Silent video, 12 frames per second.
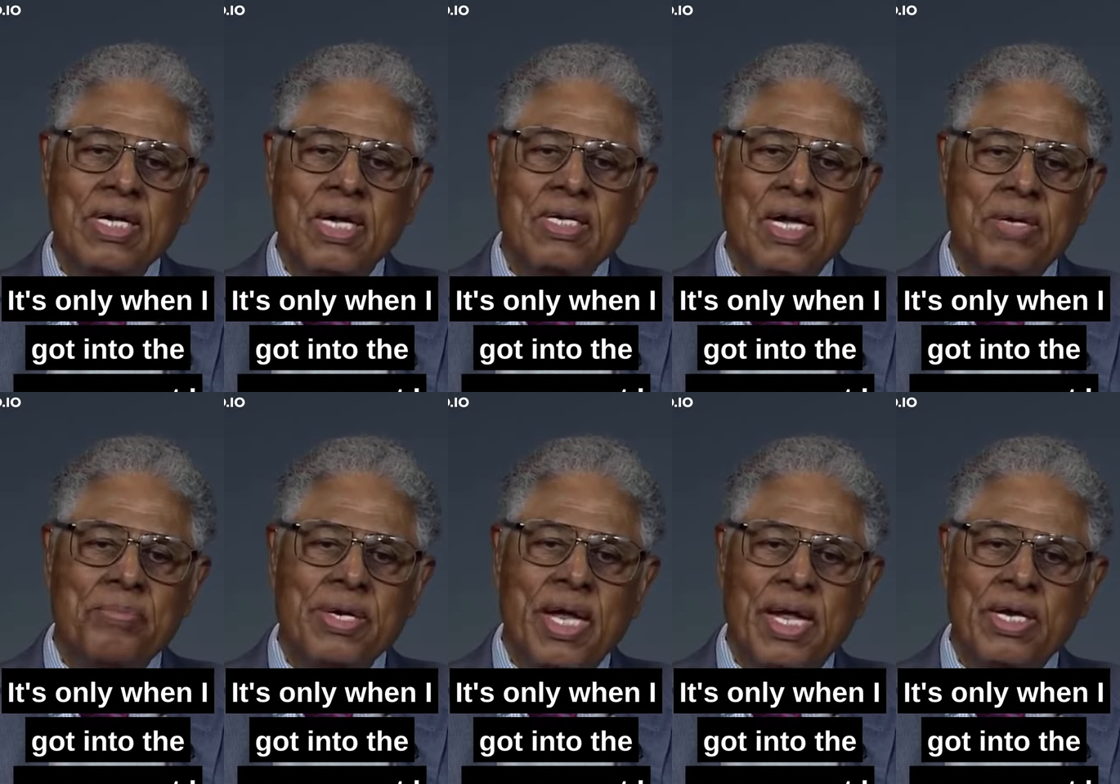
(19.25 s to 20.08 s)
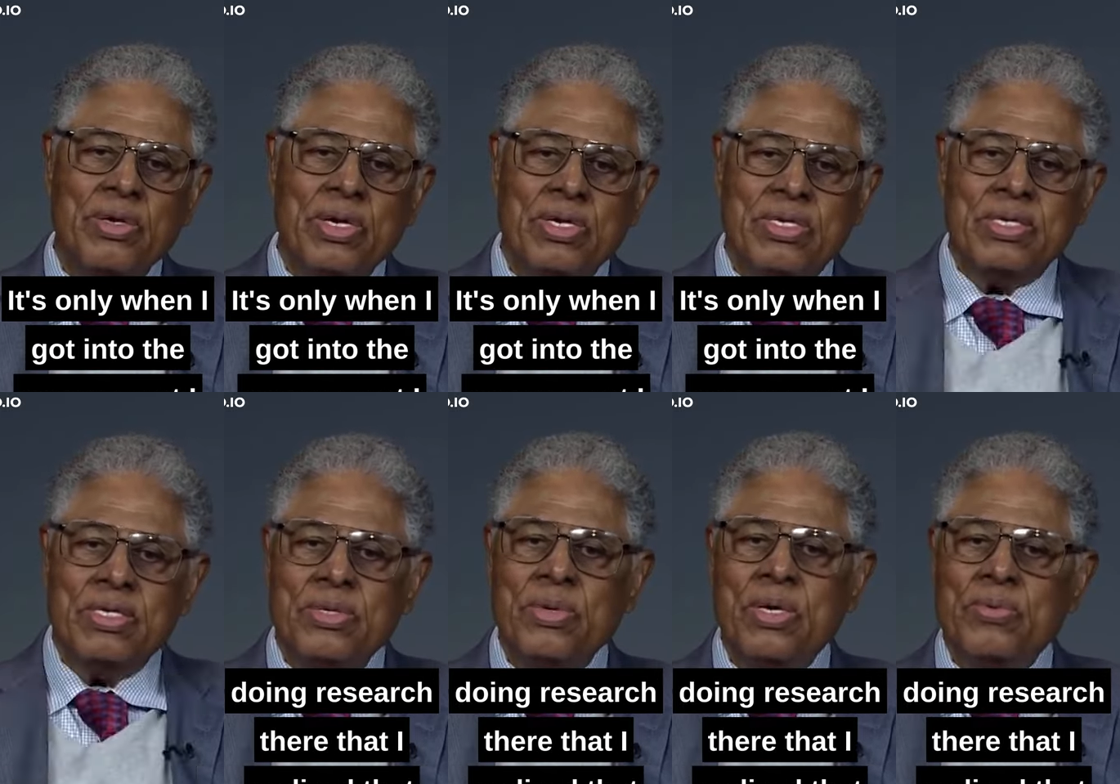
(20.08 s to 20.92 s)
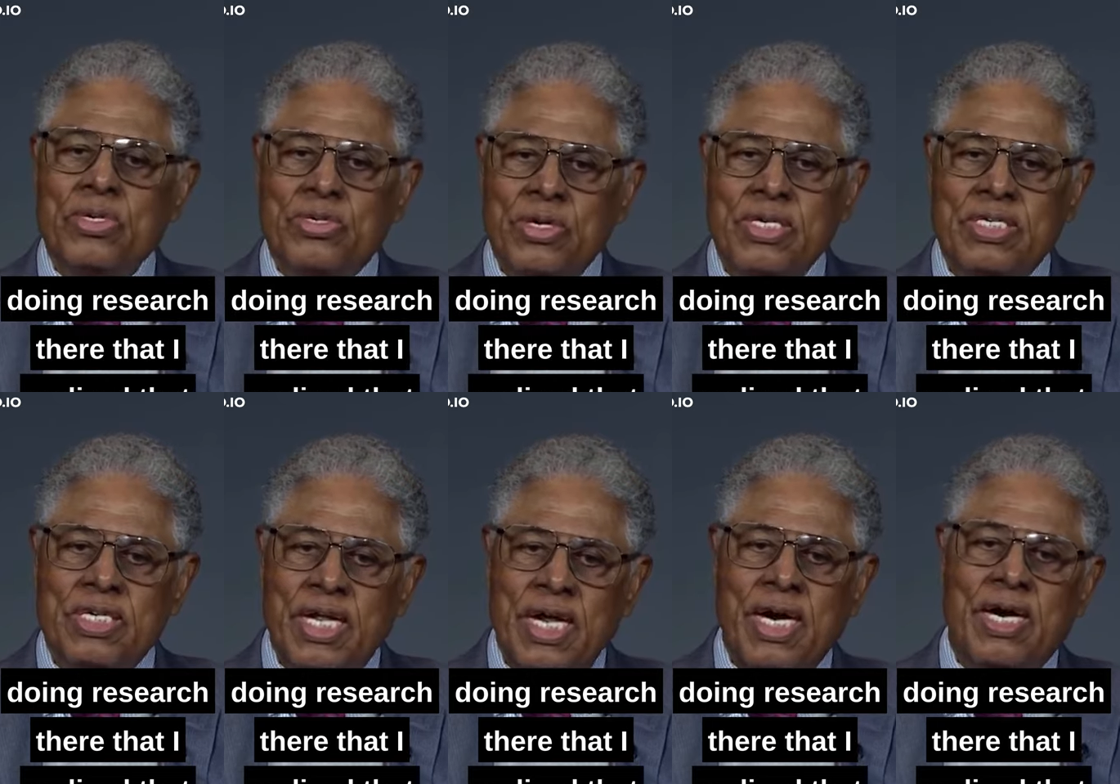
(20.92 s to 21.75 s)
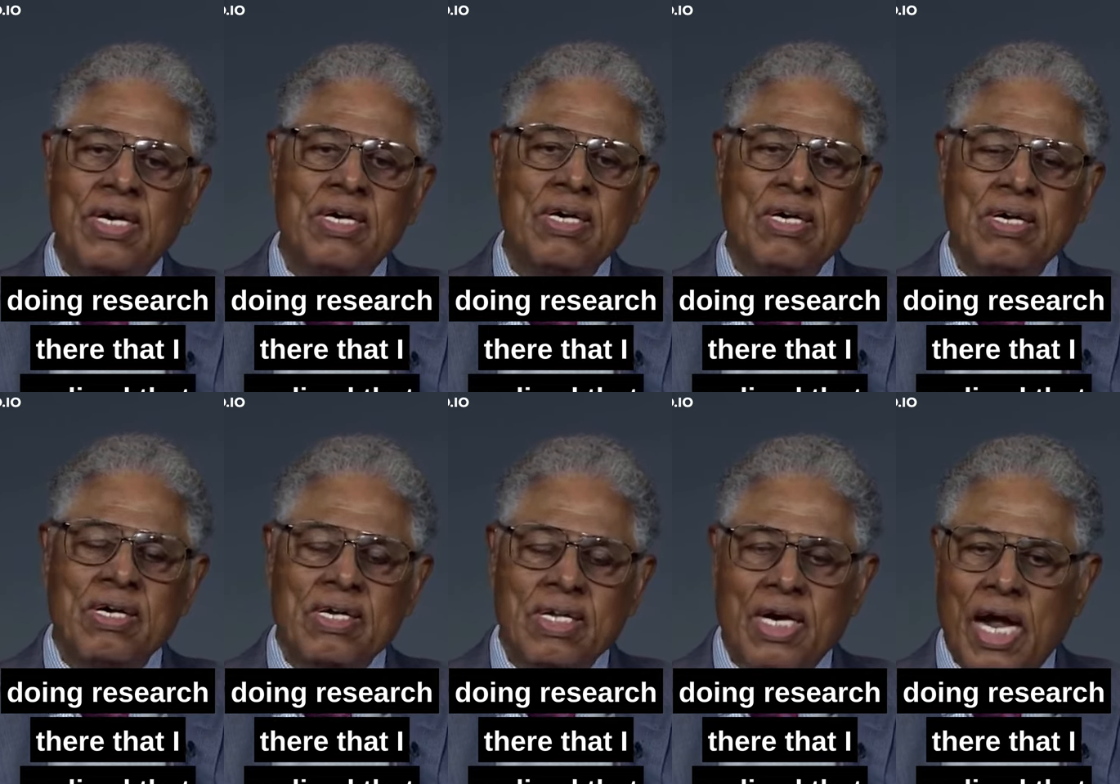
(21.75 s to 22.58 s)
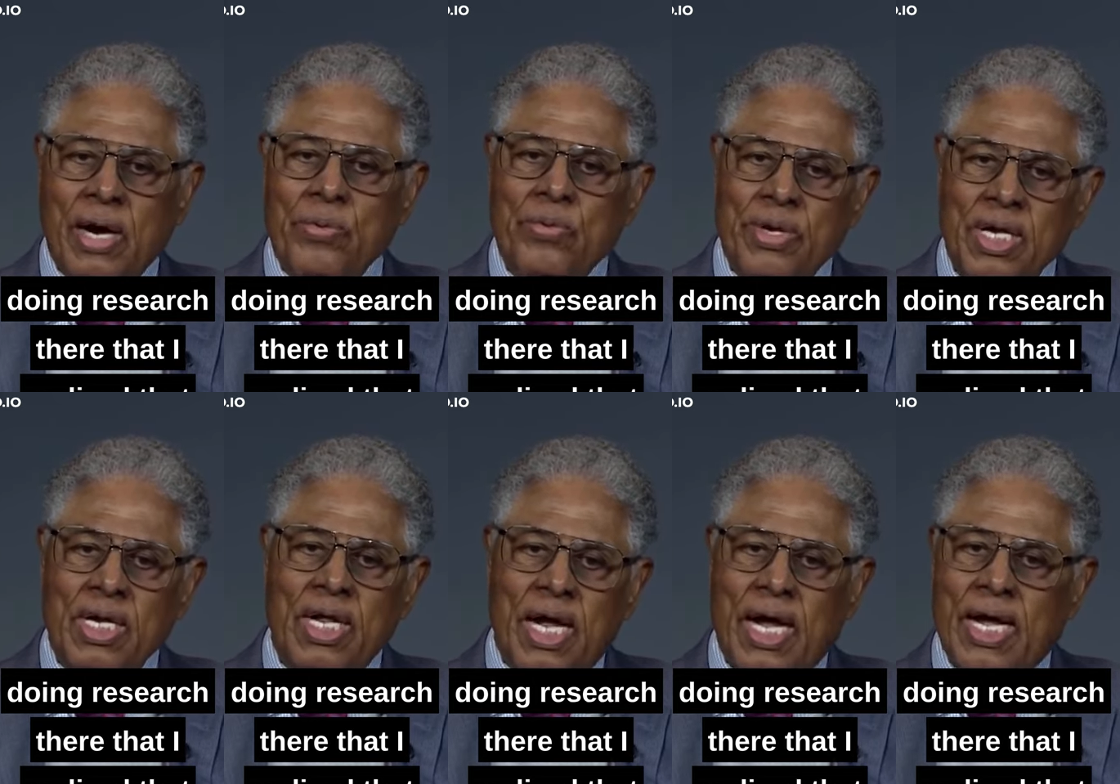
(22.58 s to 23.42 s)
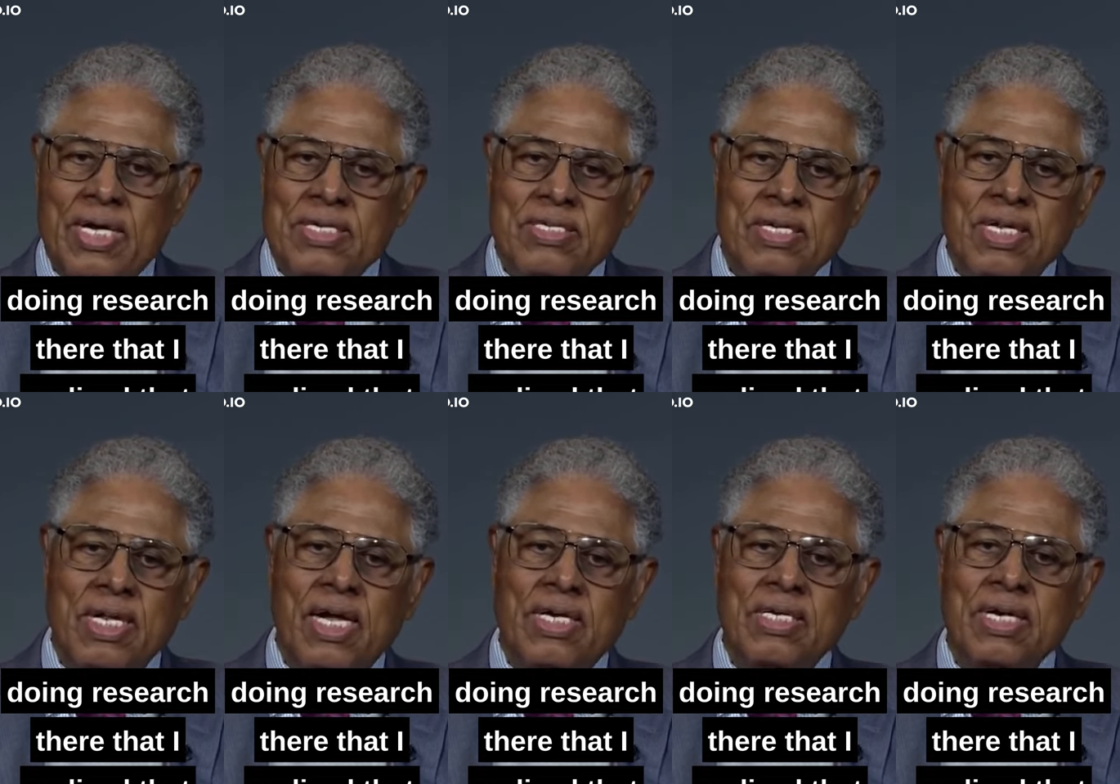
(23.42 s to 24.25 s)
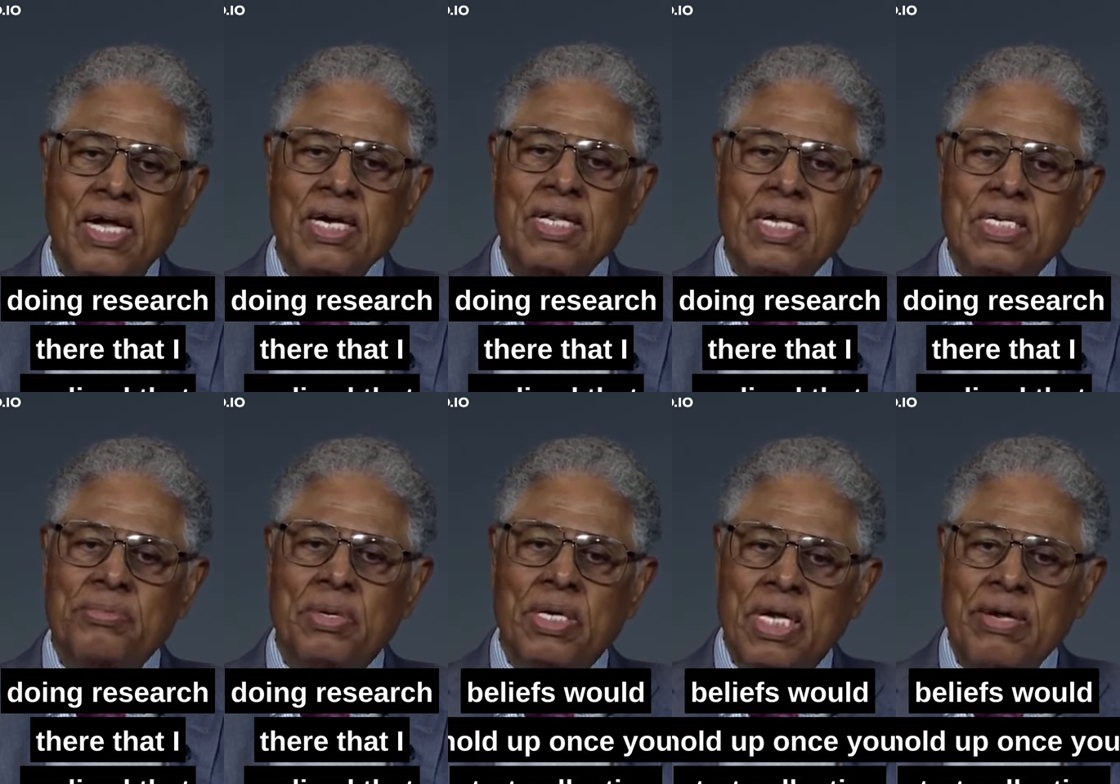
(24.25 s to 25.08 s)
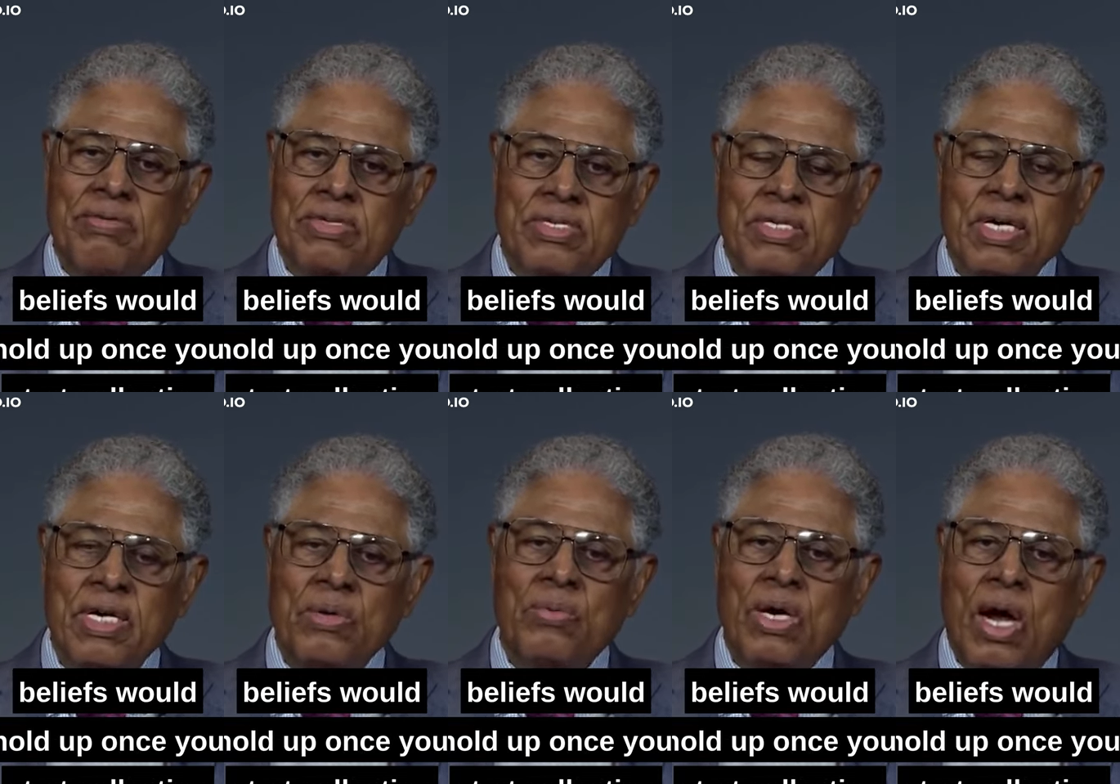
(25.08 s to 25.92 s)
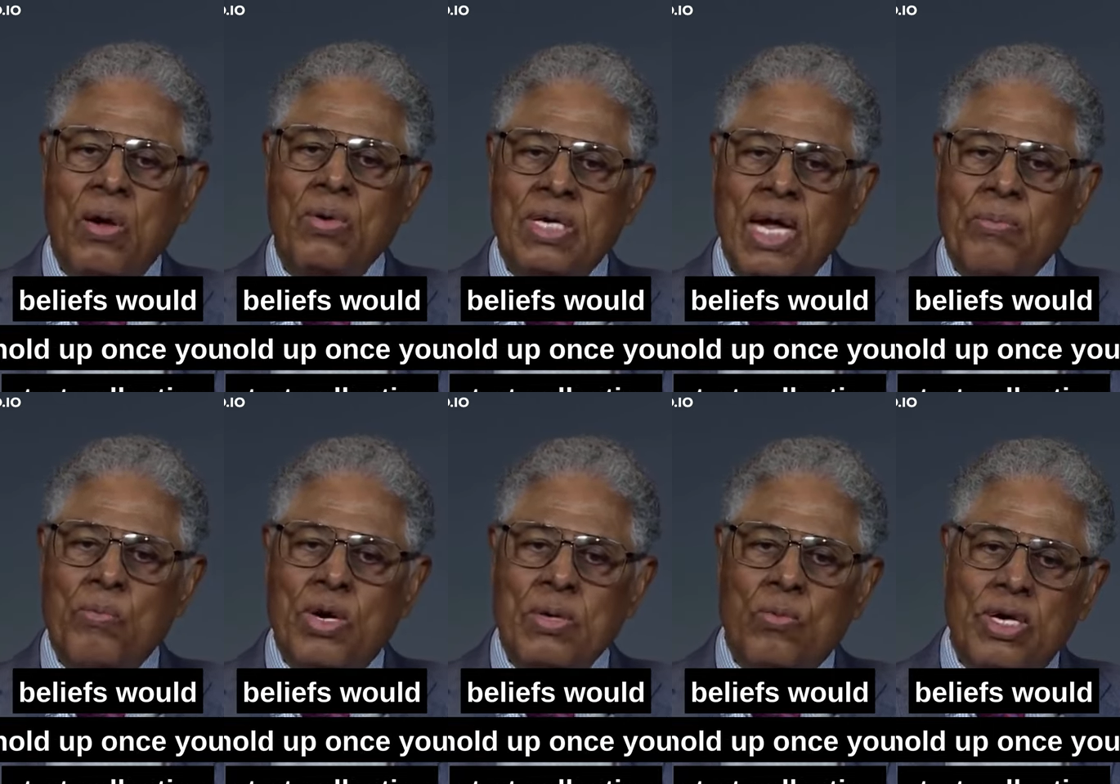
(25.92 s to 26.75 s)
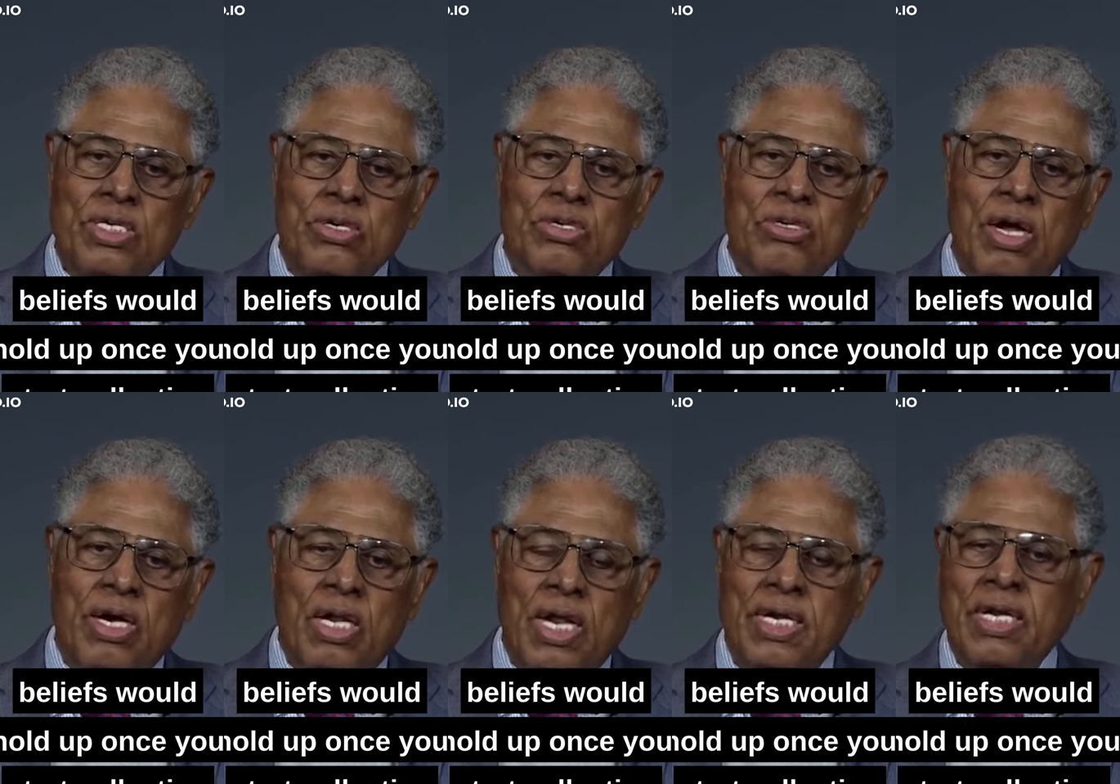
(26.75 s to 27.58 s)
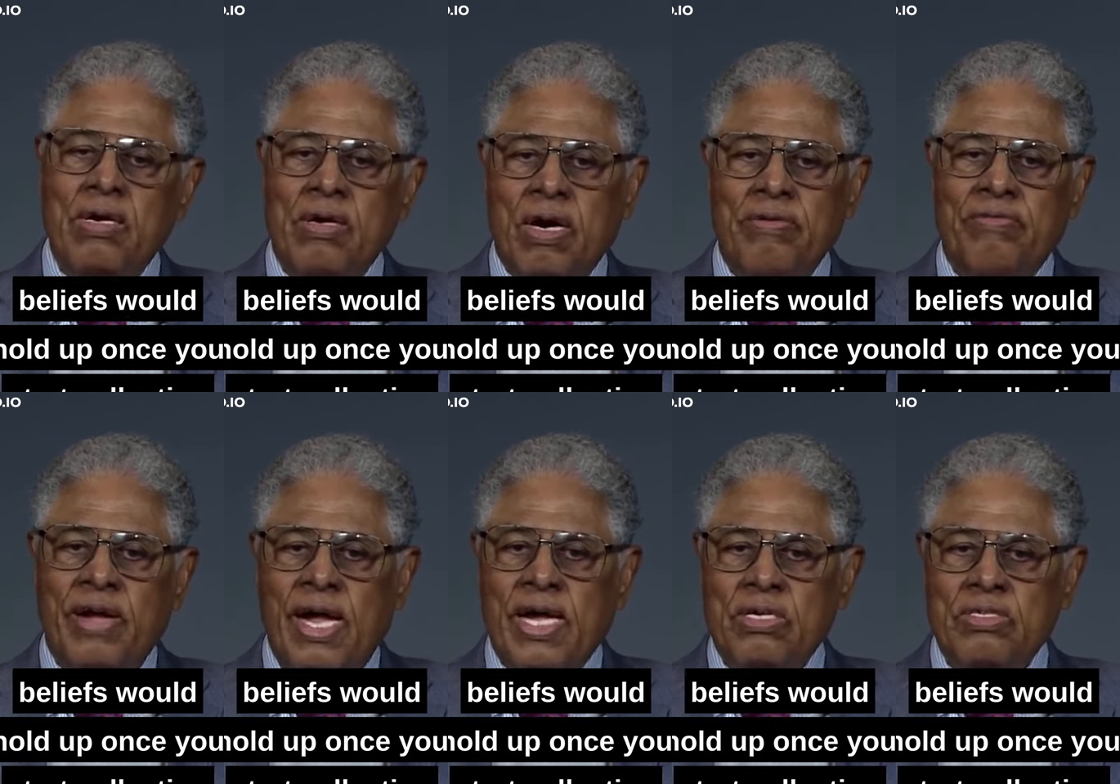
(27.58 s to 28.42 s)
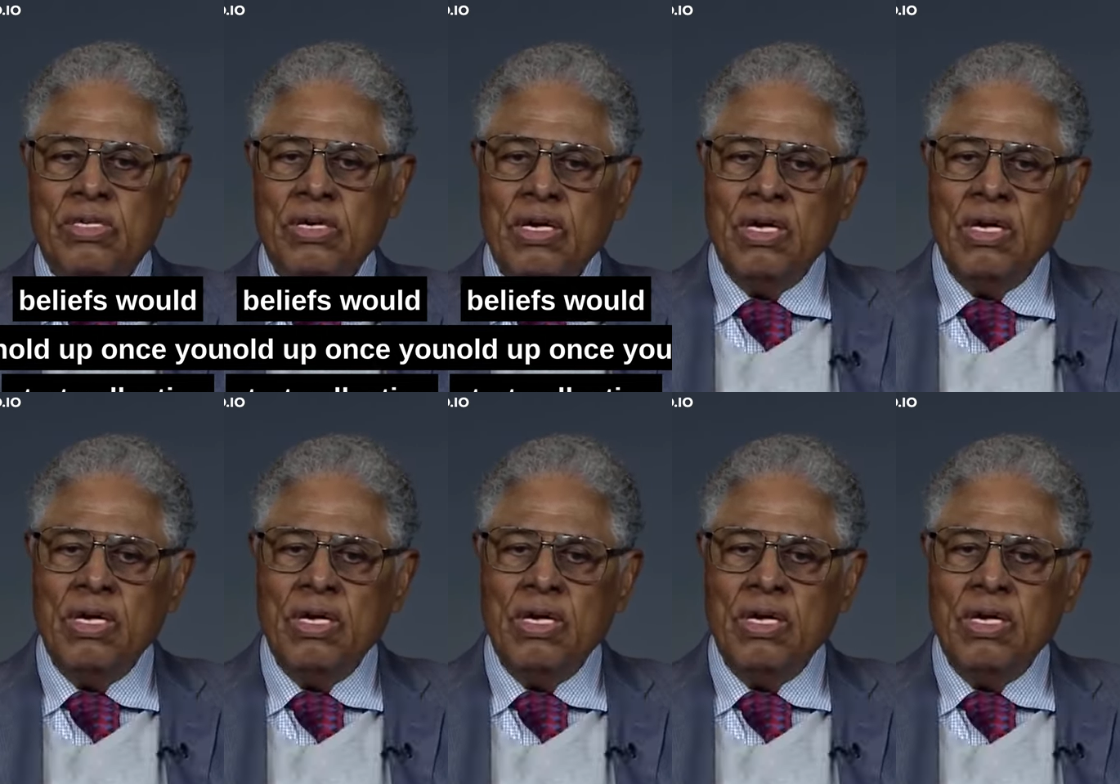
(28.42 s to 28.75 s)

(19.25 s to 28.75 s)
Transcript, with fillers: and I began doing research there that I realized that none of these beliefs would hold up once you start collecting hard facts.